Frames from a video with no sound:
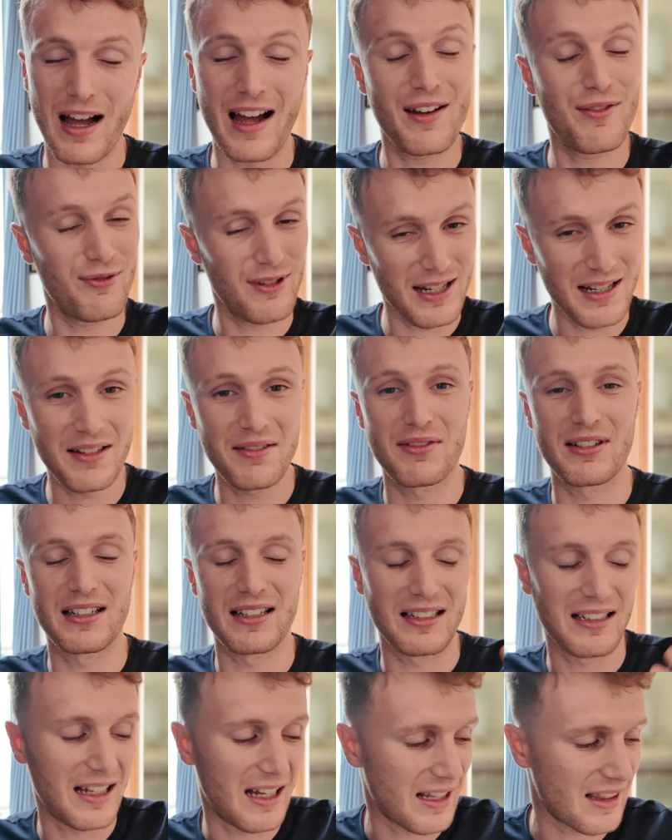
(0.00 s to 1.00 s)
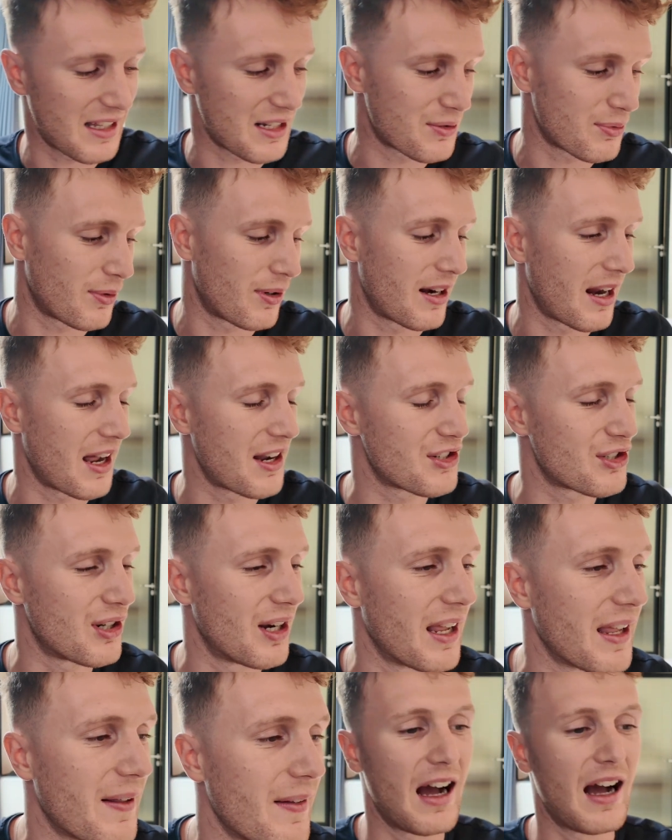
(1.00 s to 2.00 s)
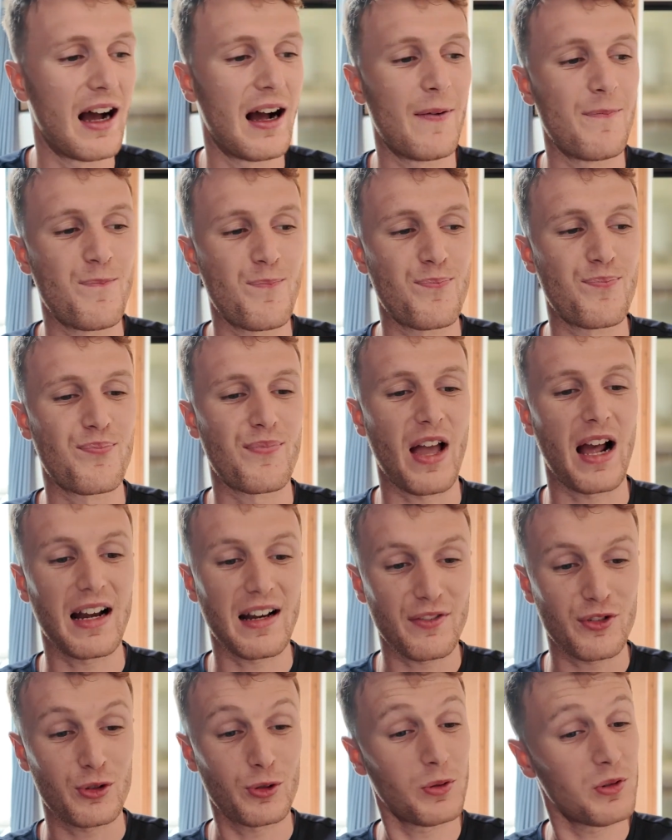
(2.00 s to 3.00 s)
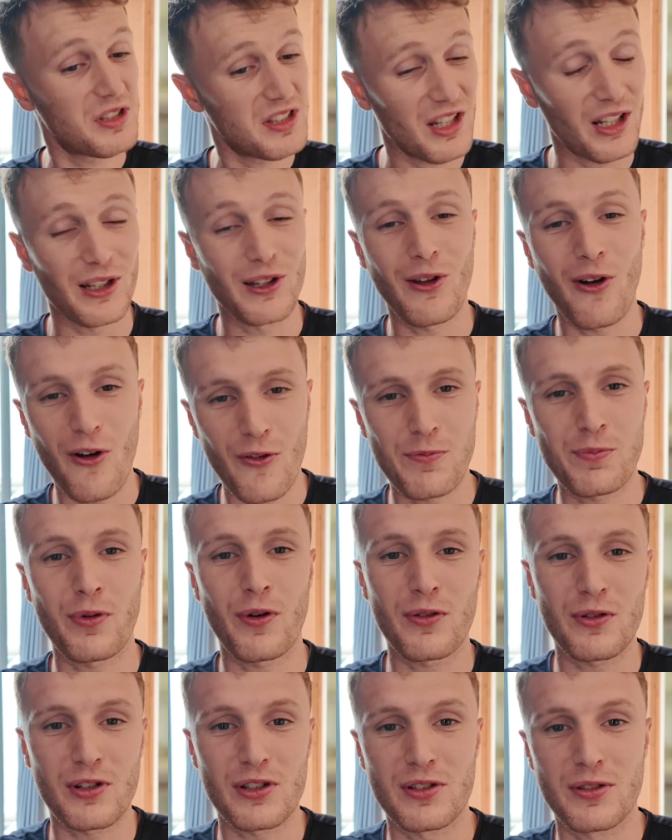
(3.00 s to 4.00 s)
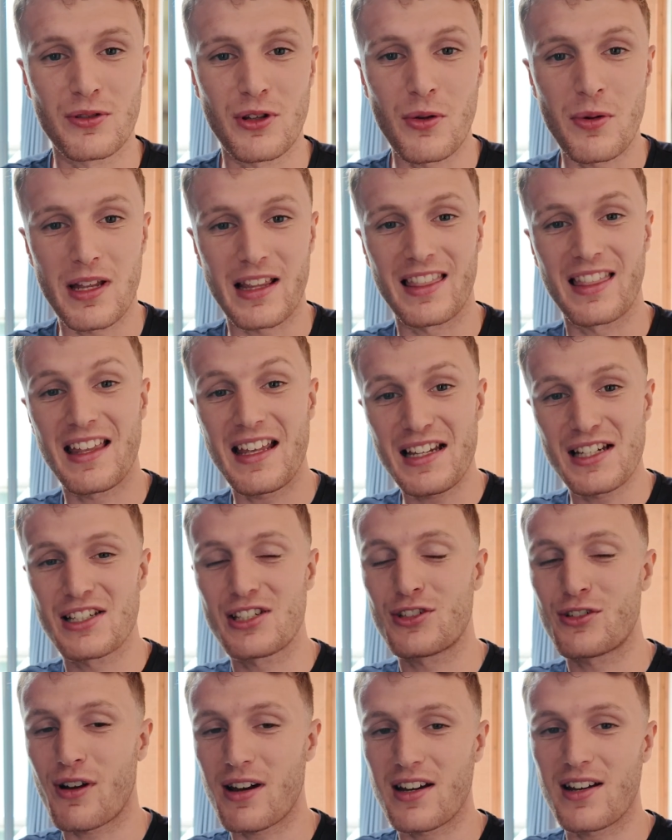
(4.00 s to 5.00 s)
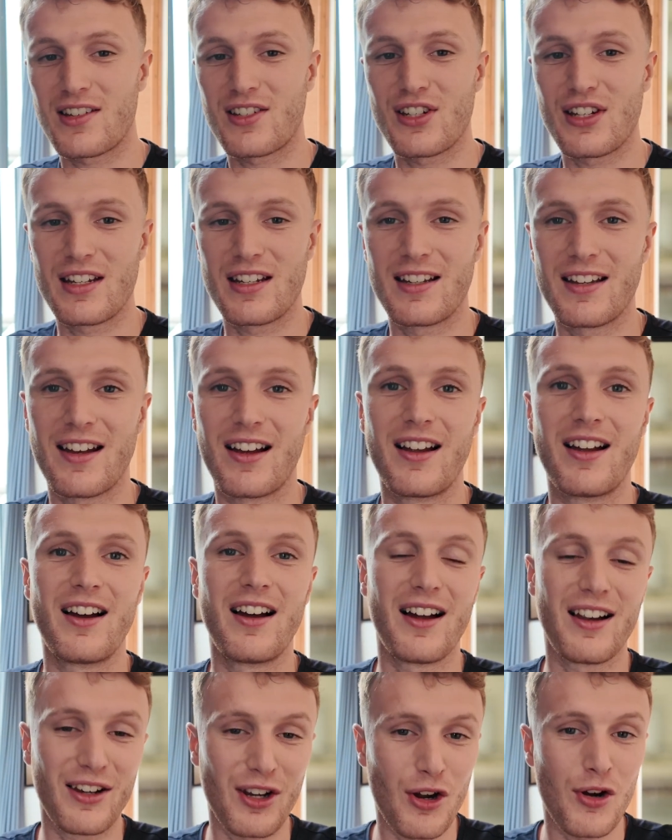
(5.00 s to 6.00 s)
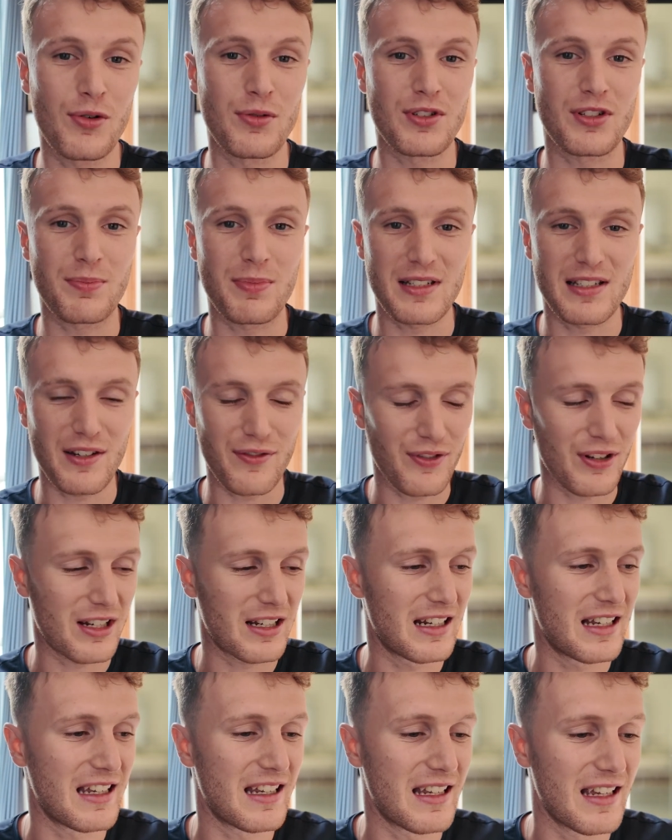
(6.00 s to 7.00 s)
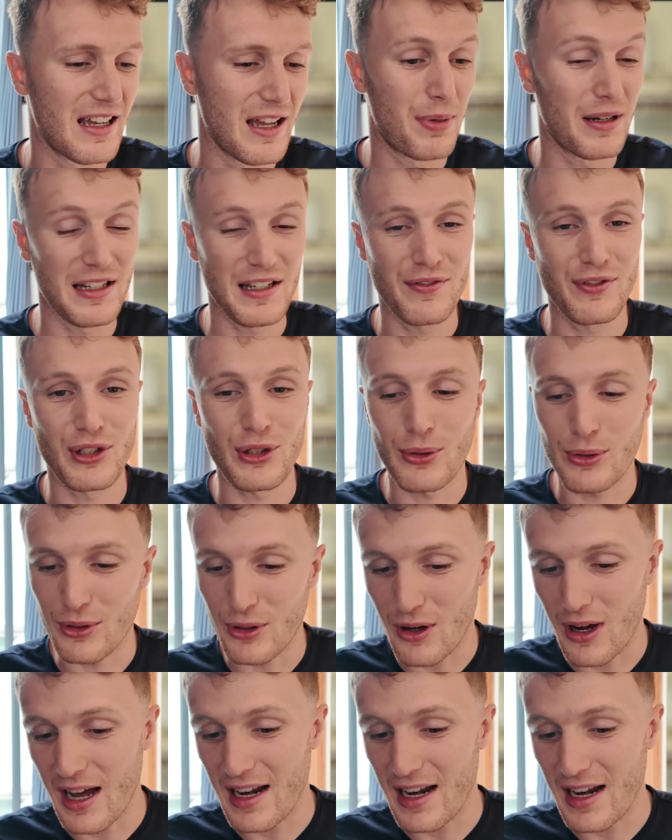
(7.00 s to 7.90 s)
I really like this one actually. And I've sourced a lot of products doing this strategy alone specifically, believe it or not.